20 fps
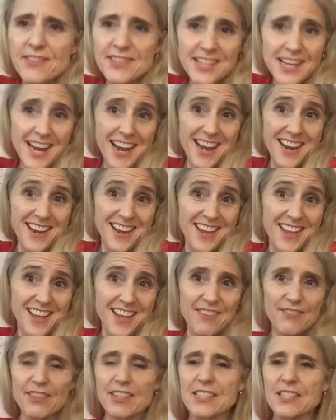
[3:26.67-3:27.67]
today?
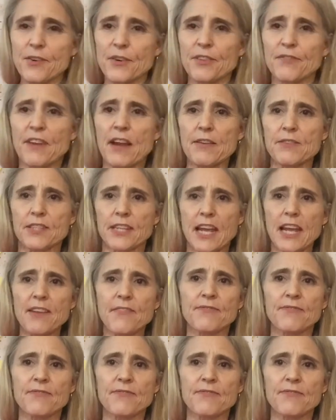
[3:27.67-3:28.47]
Let's start with 5s, okay?